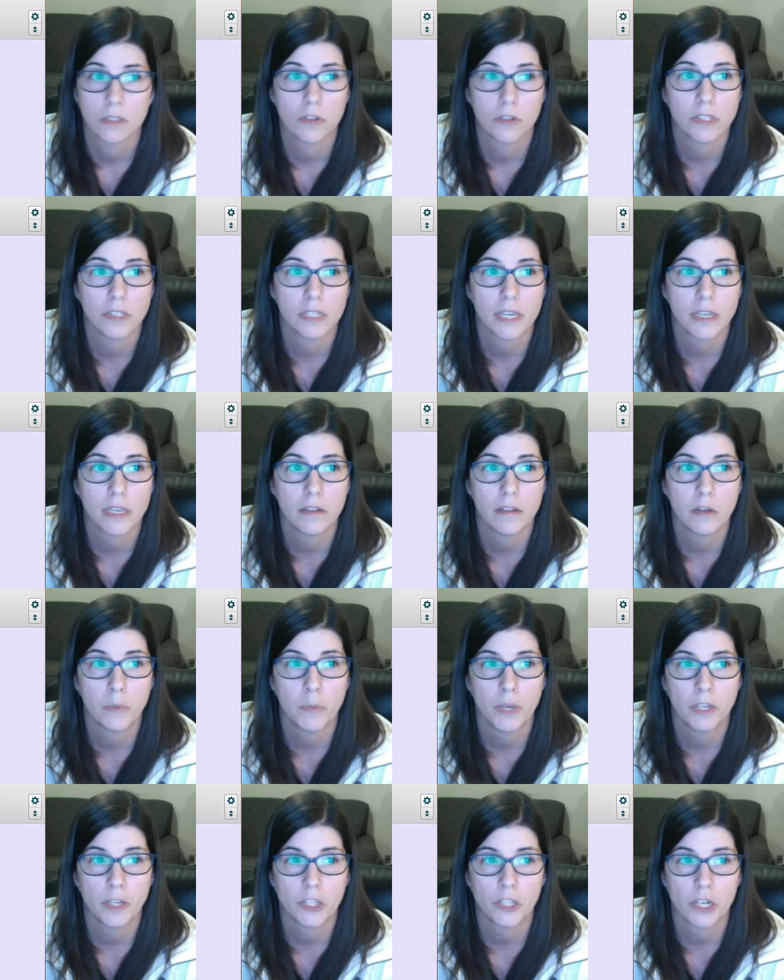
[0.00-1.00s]
looks like a little
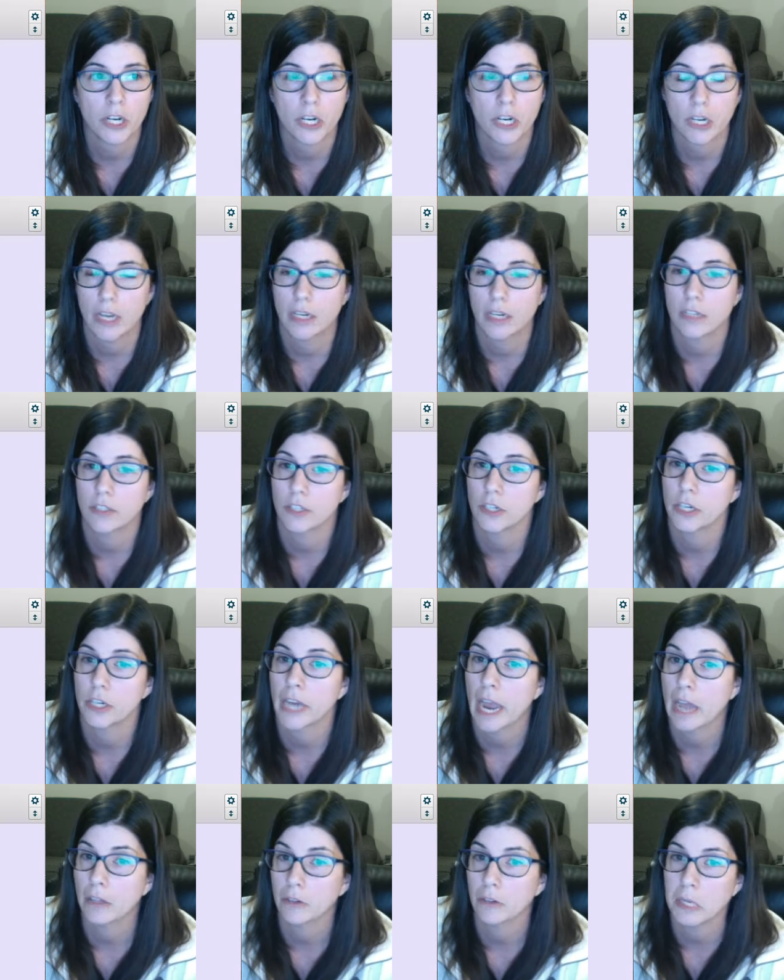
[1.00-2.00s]
picture, and it's your
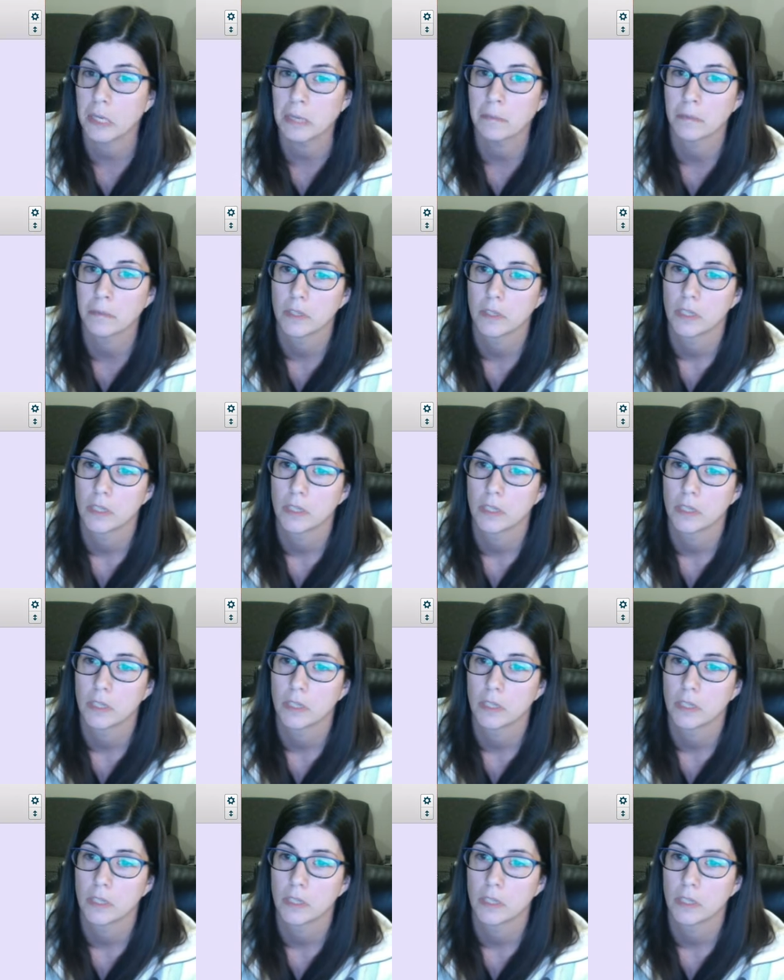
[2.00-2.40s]
gallery.